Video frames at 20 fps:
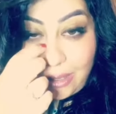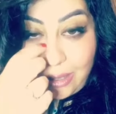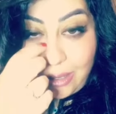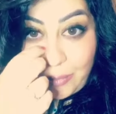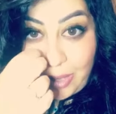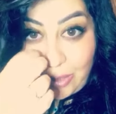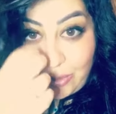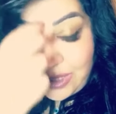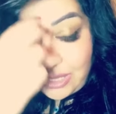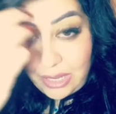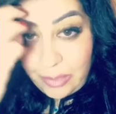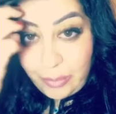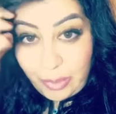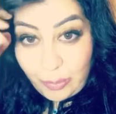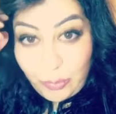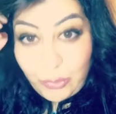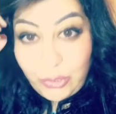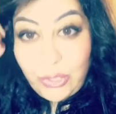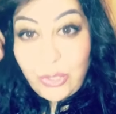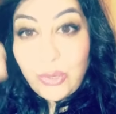how did it come
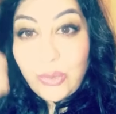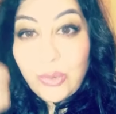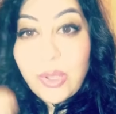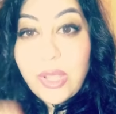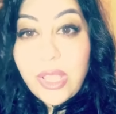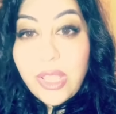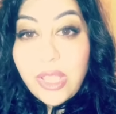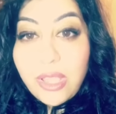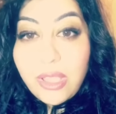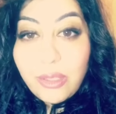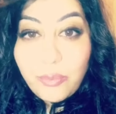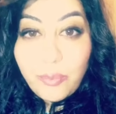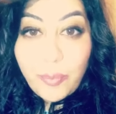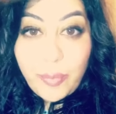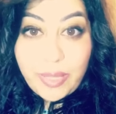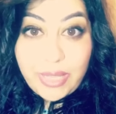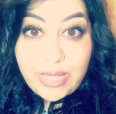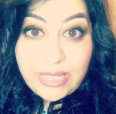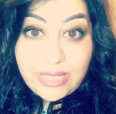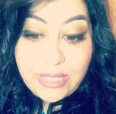up with you.
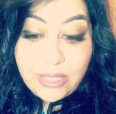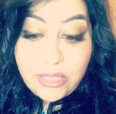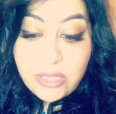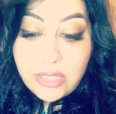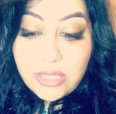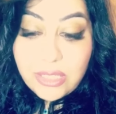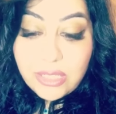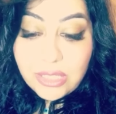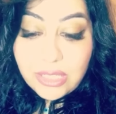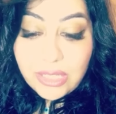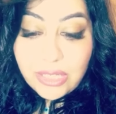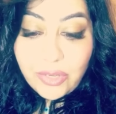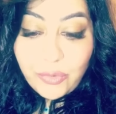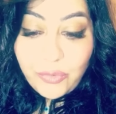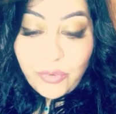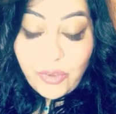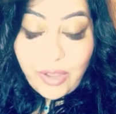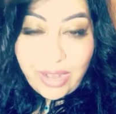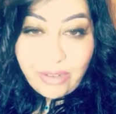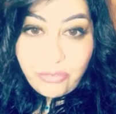But there's,
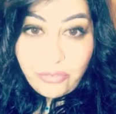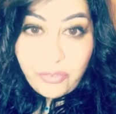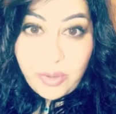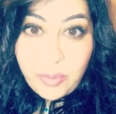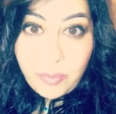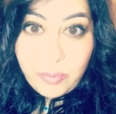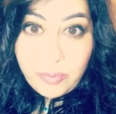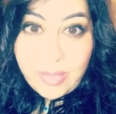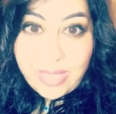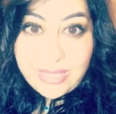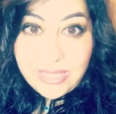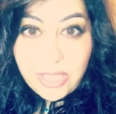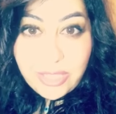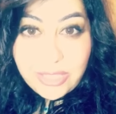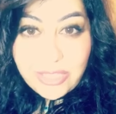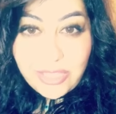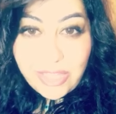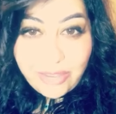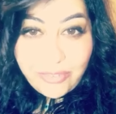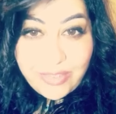for every, as long
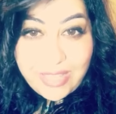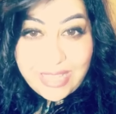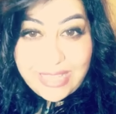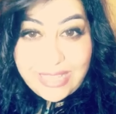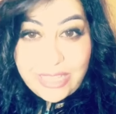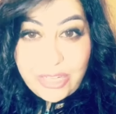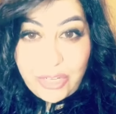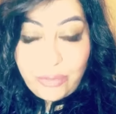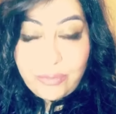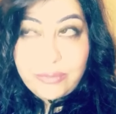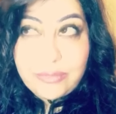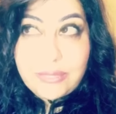as you have,